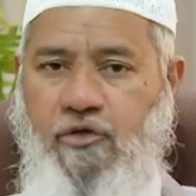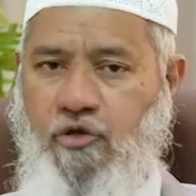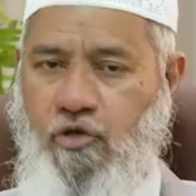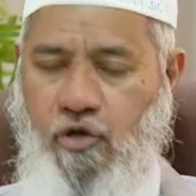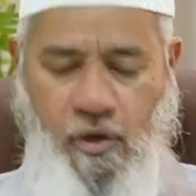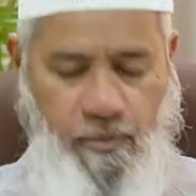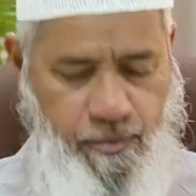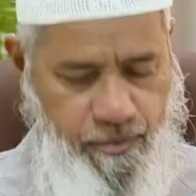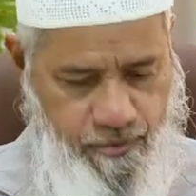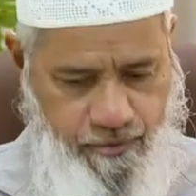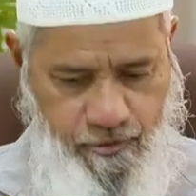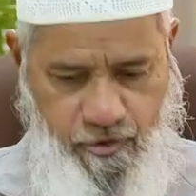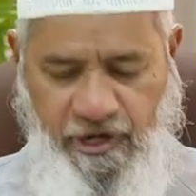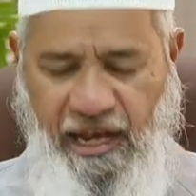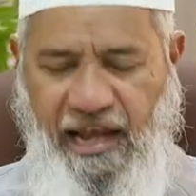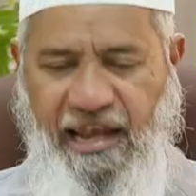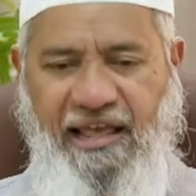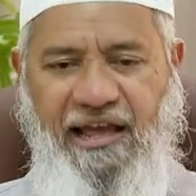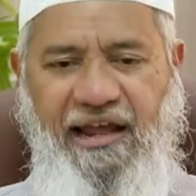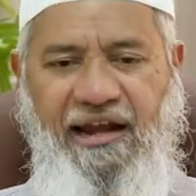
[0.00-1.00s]
You're
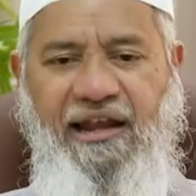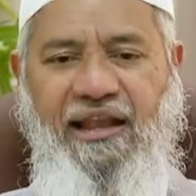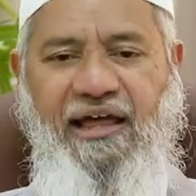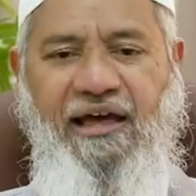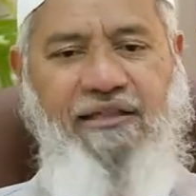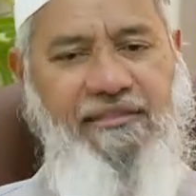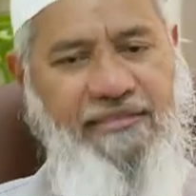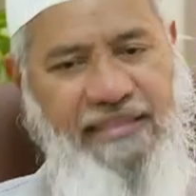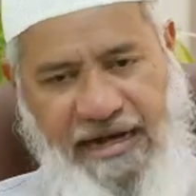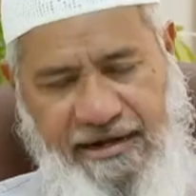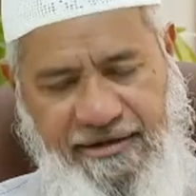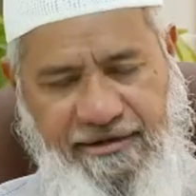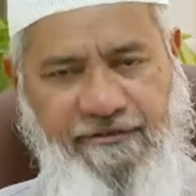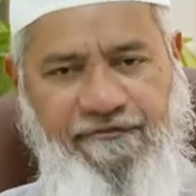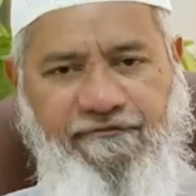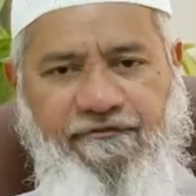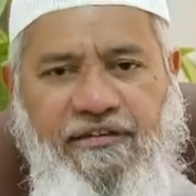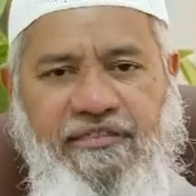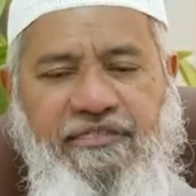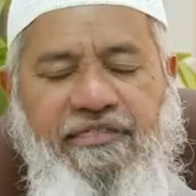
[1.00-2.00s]
telling Allah, that's
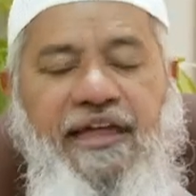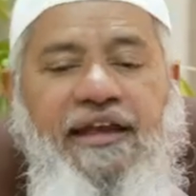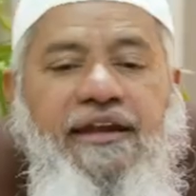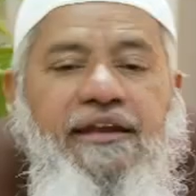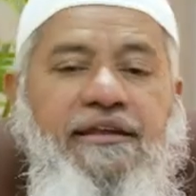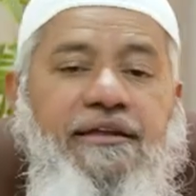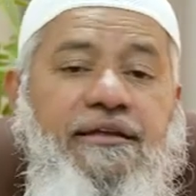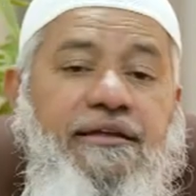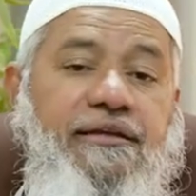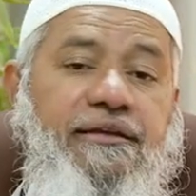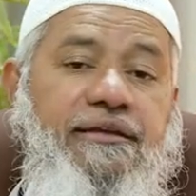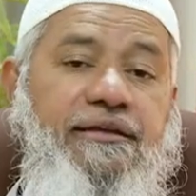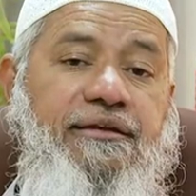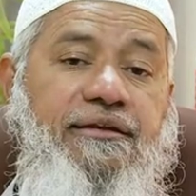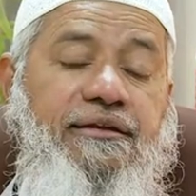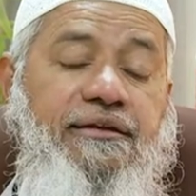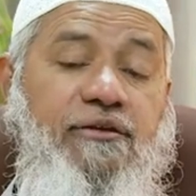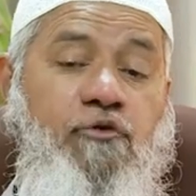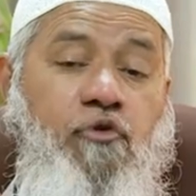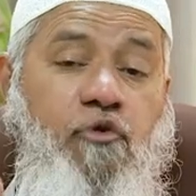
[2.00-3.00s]
different than
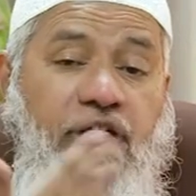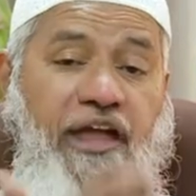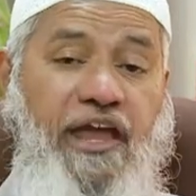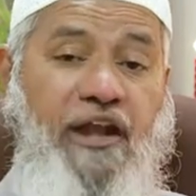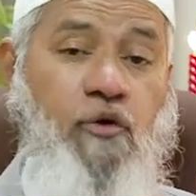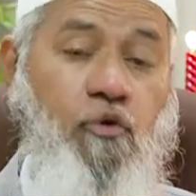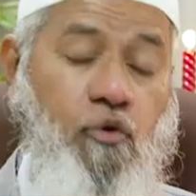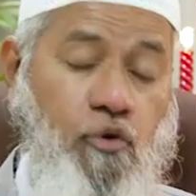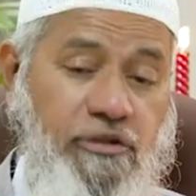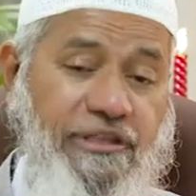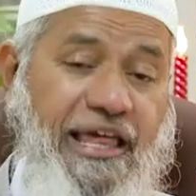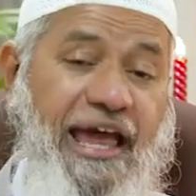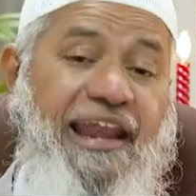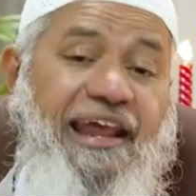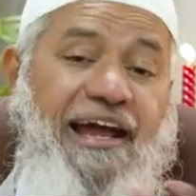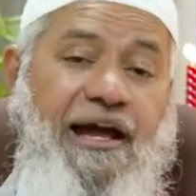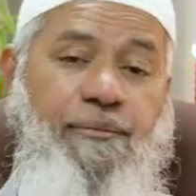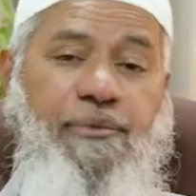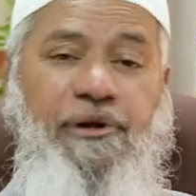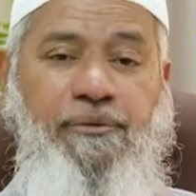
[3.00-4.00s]
giving an oath and
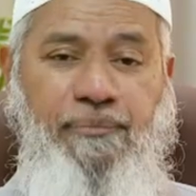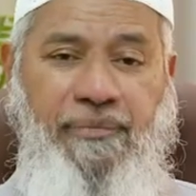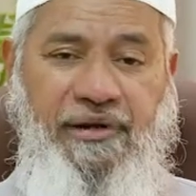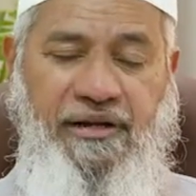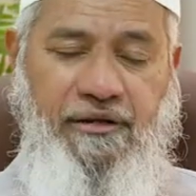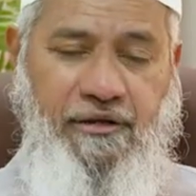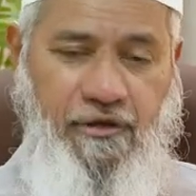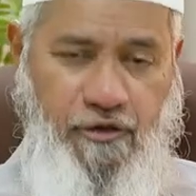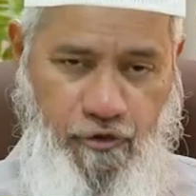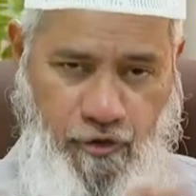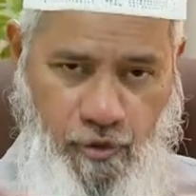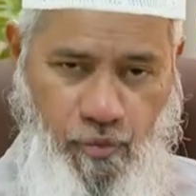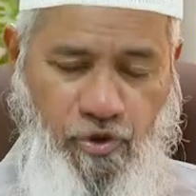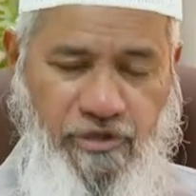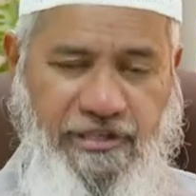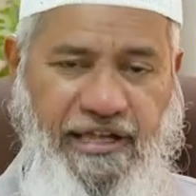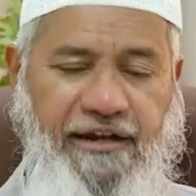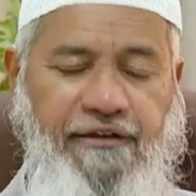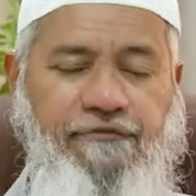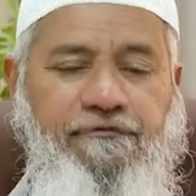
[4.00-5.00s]
a commitment. So
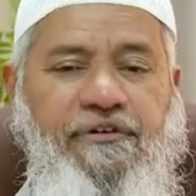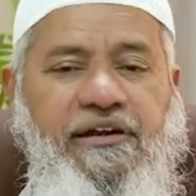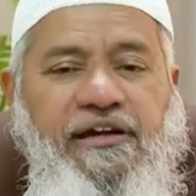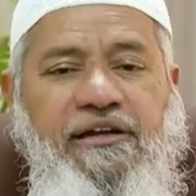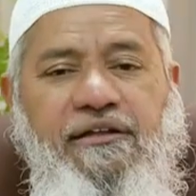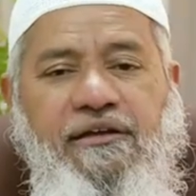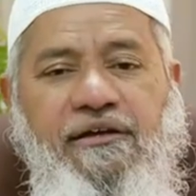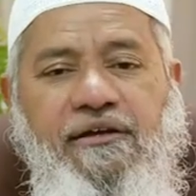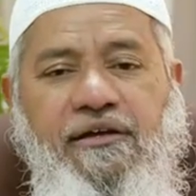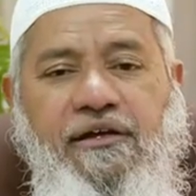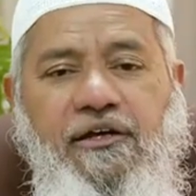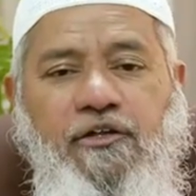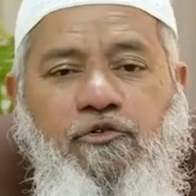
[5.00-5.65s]
both are different.